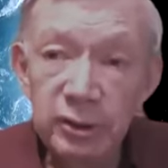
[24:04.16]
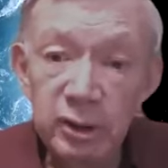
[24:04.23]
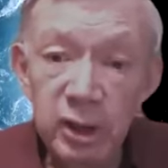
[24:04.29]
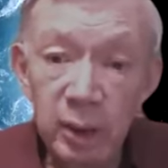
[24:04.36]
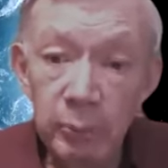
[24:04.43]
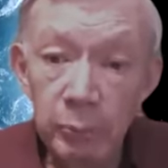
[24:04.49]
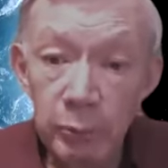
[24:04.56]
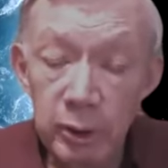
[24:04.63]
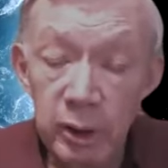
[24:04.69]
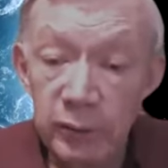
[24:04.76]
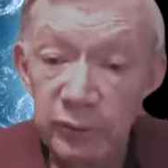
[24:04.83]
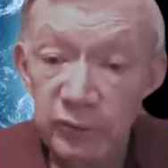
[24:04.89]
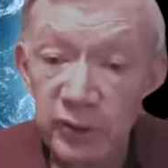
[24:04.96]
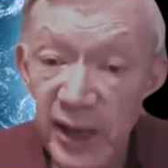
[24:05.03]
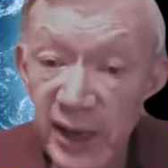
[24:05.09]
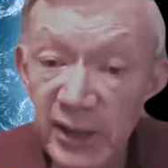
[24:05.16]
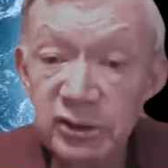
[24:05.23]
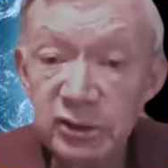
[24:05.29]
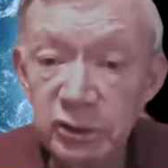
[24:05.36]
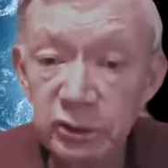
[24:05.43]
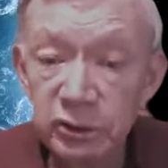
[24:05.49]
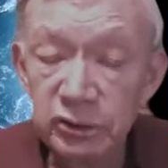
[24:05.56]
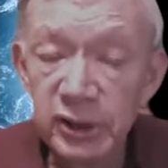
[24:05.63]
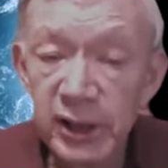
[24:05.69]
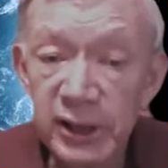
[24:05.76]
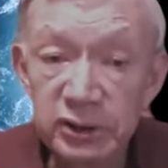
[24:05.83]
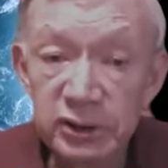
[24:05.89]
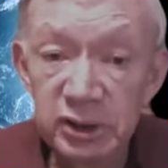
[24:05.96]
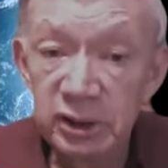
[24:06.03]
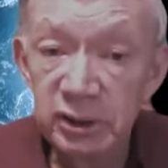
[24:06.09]
number of cases
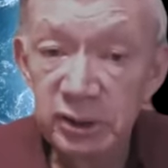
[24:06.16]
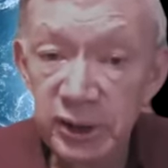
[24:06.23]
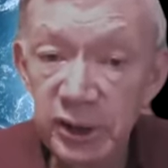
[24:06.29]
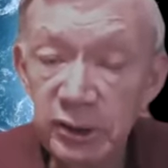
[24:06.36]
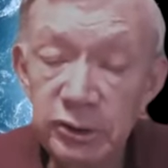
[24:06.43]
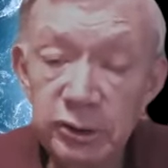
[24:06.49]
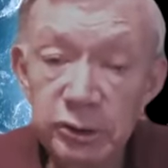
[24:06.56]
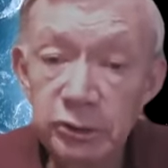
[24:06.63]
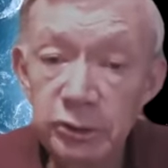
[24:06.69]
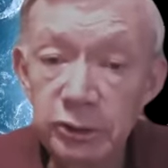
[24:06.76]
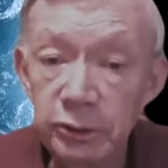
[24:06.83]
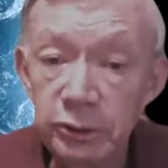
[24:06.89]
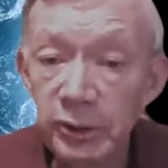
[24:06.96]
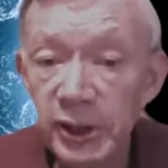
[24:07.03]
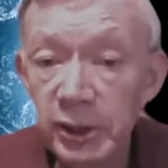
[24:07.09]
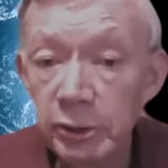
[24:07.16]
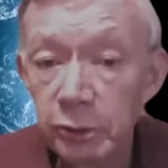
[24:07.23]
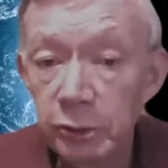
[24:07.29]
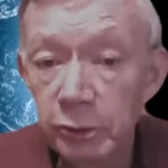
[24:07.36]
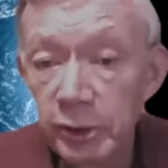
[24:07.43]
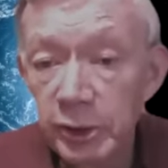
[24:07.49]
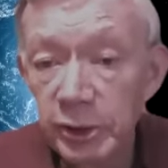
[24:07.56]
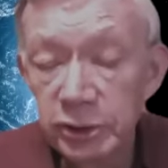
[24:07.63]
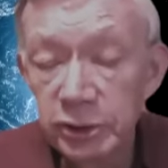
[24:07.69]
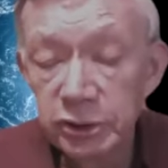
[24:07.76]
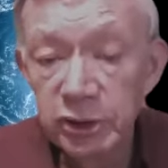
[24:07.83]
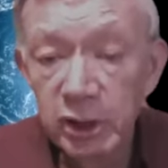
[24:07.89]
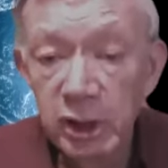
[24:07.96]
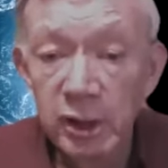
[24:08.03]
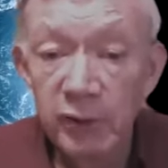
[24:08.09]
has continued to
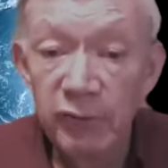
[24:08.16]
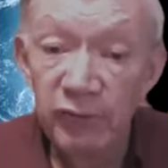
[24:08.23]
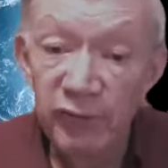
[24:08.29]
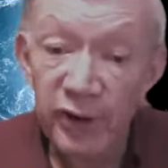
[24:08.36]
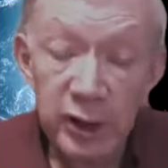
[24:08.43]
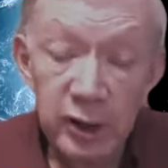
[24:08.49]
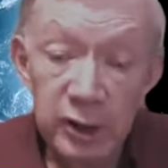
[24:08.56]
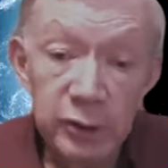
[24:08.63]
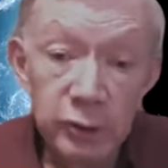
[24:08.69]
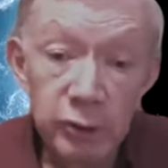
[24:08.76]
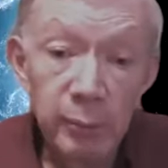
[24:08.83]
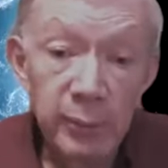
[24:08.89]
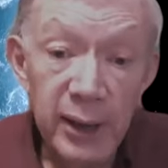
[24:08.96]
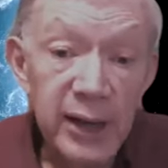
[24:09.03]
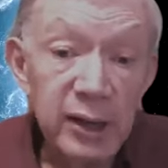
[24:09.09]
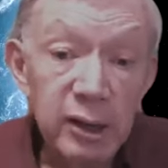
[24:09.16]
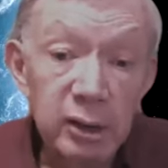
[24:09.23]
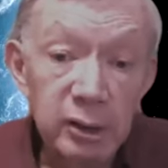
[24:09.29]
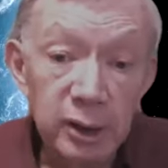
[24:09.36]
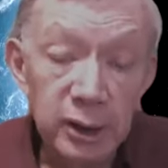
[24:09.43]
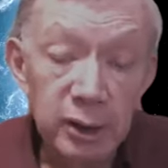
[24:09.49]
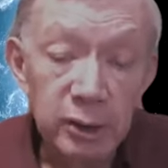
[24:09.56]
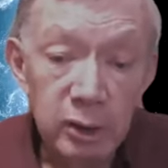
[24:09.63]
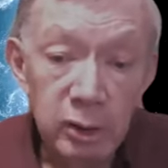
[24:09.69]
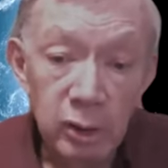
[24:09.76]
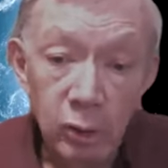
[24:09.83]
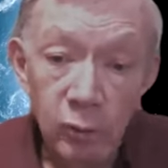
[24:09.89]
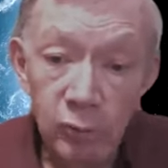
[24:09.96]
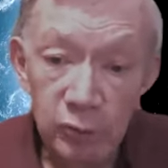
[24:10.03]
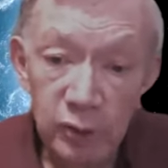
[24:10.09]
increase fairly dramatically
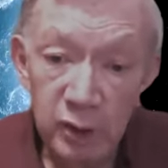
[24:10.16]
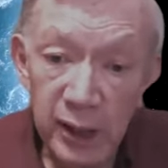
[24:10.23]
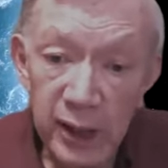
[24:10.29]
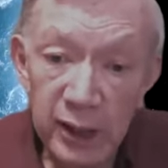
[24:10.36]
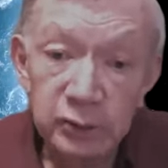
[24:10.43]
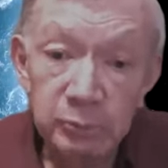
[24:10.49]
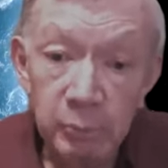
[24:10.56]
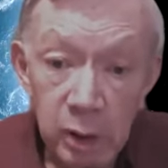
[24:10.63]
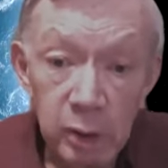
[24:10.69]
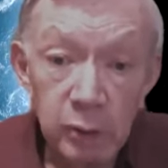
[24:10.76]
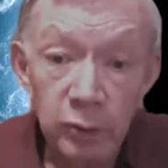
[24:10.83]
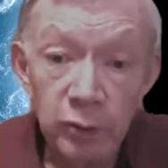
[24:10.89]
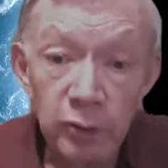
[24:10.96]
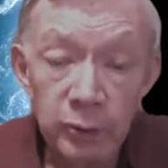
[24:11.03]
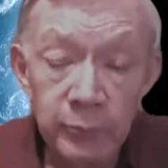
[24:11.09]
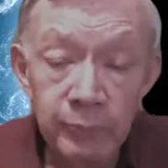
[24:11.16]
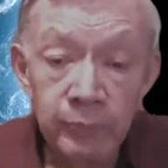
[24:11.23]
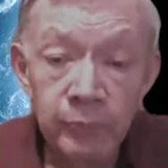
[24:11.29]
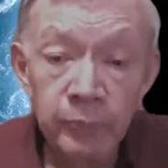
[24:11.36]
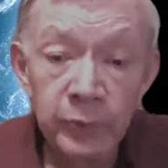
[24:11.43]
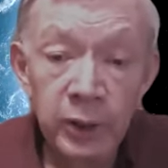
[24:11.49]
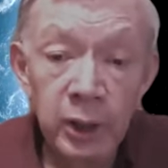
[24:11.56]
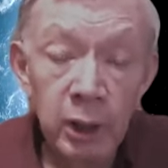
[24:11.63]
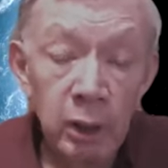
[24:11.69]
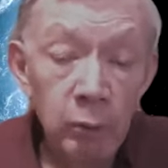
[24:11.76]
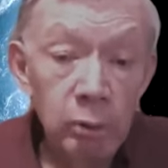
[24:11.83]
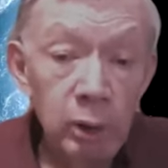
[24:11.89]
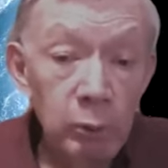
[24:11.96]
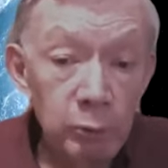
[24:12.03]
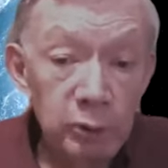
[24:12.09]
over the last month,
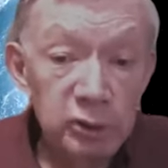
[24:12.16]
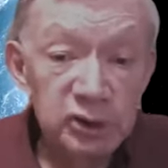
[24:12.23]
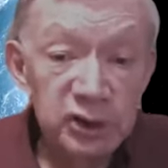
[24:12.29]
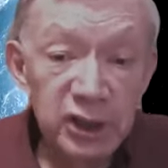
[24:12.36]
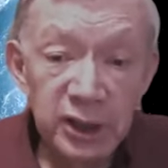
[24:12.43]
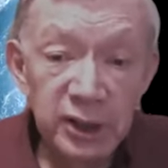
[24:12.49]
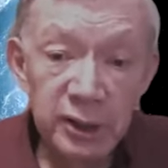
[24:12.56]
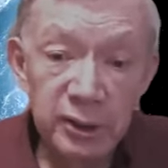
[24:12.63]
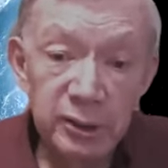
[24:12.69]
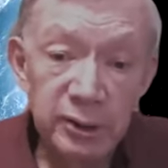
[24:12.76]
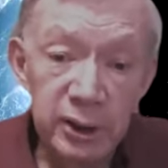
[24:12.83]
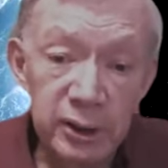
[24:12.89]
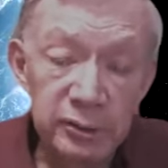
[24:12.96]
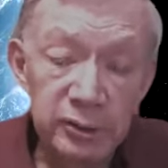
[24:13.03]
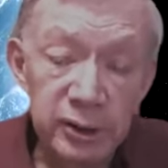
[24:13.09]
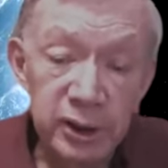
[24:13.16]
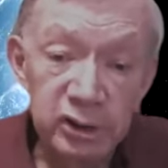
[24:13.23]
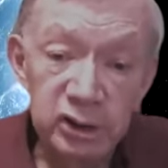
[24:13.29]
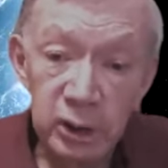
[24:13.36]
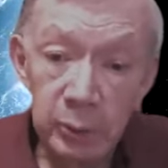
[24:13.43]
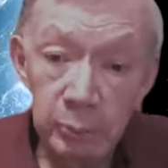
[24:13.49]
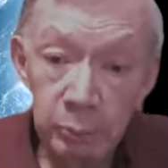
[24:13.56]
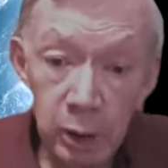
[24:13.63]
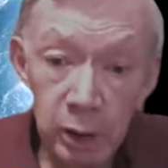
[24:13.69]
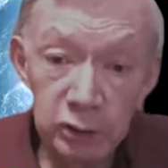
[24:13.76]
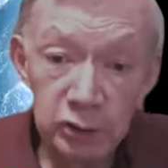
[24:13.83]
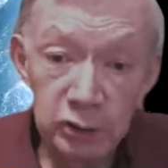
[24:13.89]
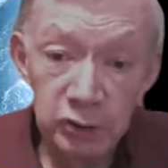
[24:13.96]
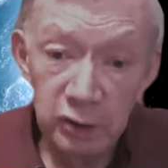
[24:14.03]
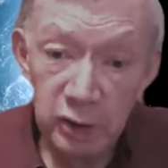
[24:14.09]
what we're seeing in some
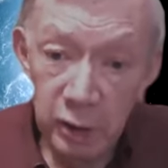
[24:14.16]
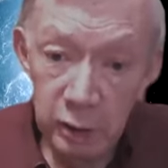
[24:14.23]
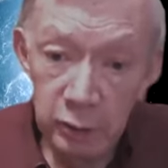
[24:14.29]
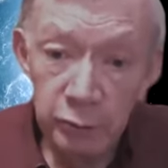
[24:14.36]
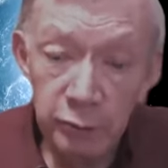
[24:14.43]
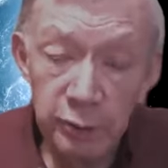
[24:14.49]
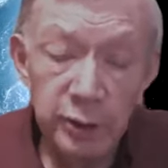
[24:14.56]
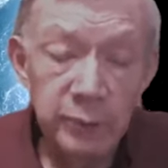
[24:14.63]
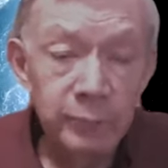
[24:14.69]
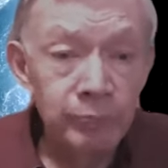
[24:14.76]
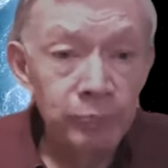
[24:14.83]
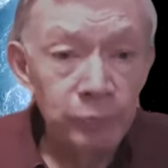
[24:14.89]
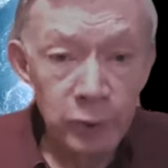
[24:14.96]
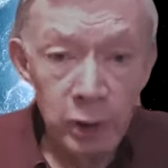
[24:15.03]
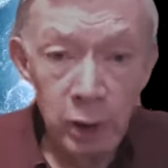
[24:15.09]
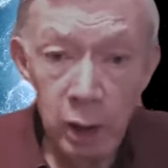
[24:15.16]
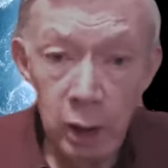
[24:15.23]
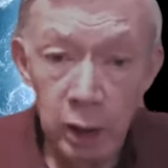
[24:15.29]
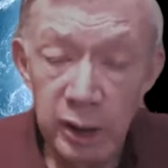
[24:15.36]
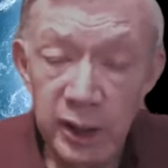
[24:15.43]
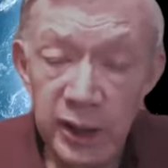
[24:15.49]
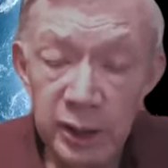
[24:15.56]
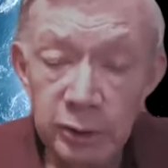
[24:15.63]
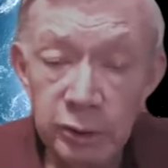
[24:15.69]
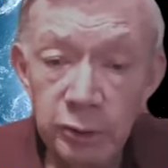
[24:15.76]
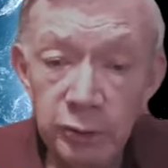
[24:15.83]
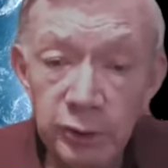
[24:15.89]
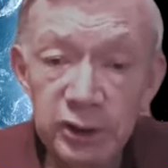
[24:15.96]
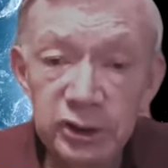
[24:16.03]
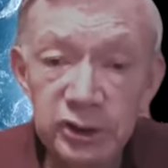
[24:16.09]
parts of the country are
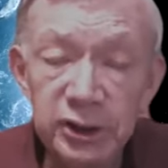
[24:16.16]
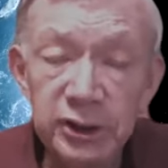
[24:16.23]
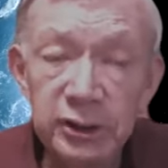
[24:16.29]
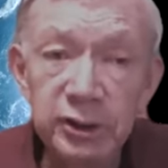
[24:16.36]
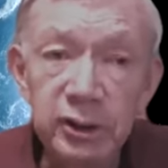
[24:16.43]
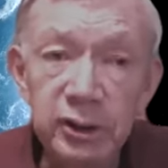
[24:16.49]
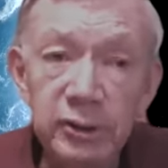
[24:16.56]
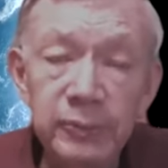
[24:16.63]
increasing